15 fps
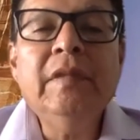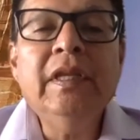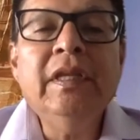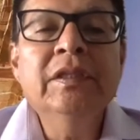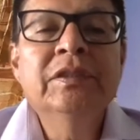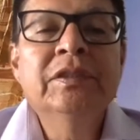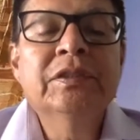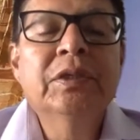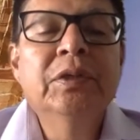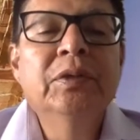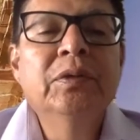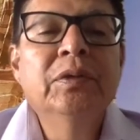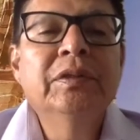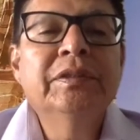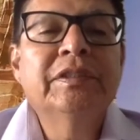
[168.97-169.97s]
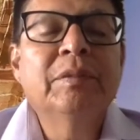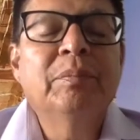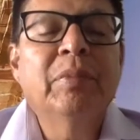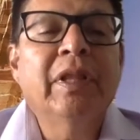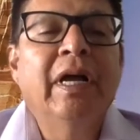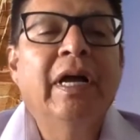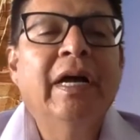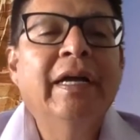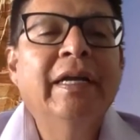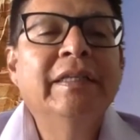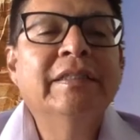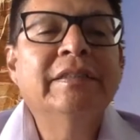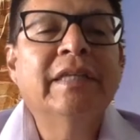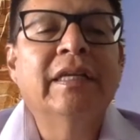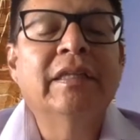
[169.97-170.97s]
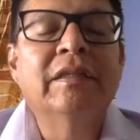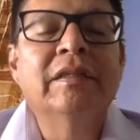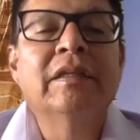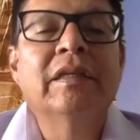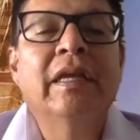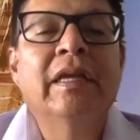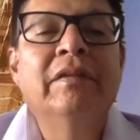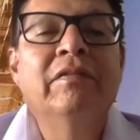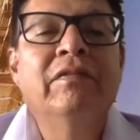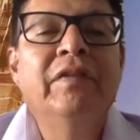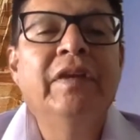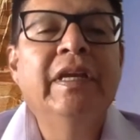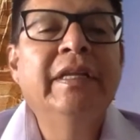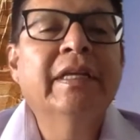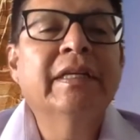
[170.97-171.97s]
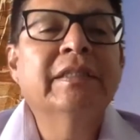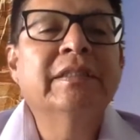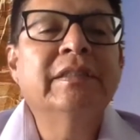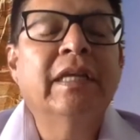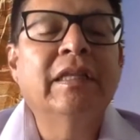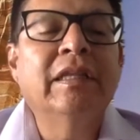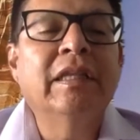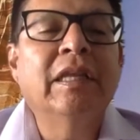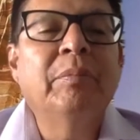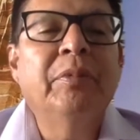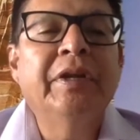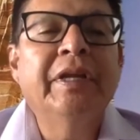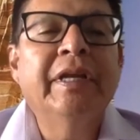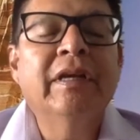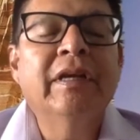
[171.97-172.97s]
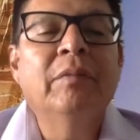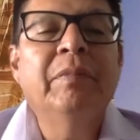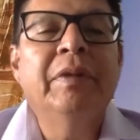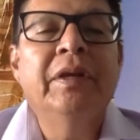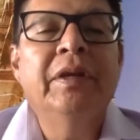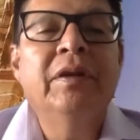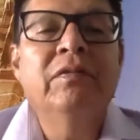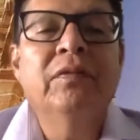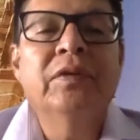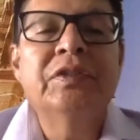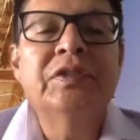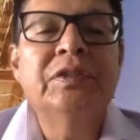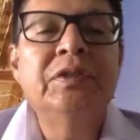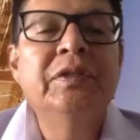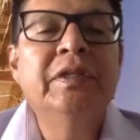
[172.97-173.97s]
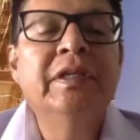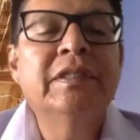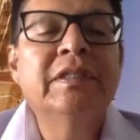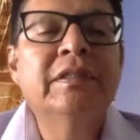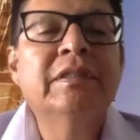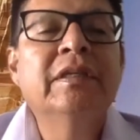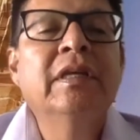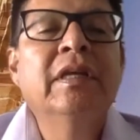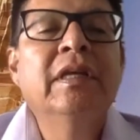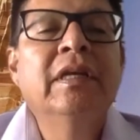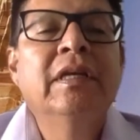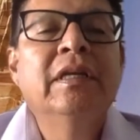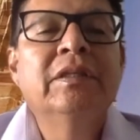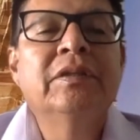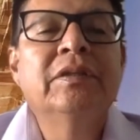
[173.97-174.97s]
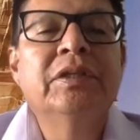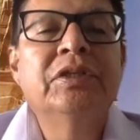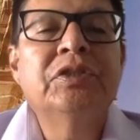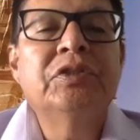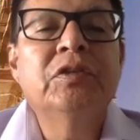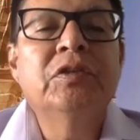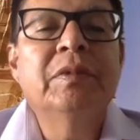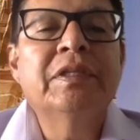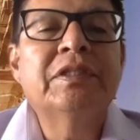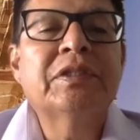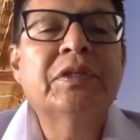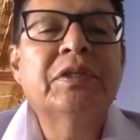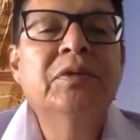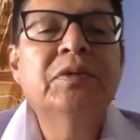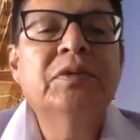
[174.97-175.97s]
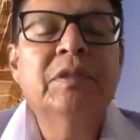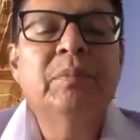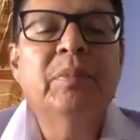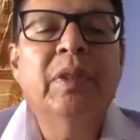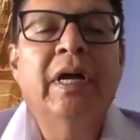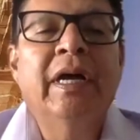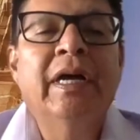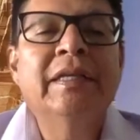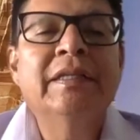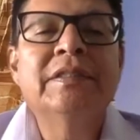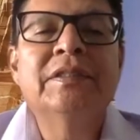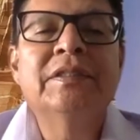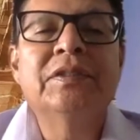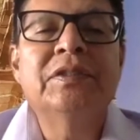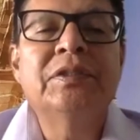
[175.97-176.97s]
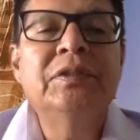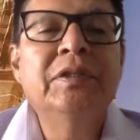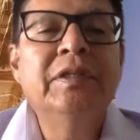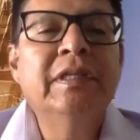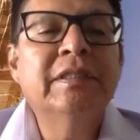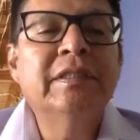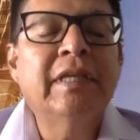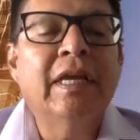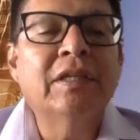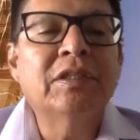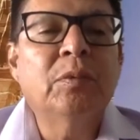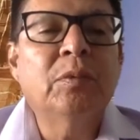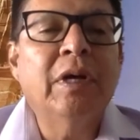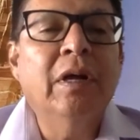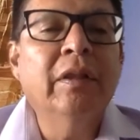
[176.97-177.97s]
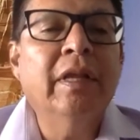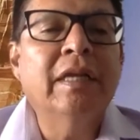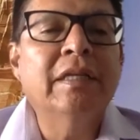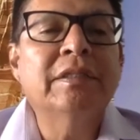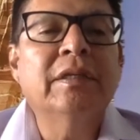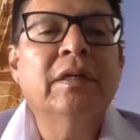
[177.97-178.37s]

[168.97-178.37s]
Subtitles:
school supplies and in Phoenix, and they bring it up here for students to distribute school supplies to students, as well as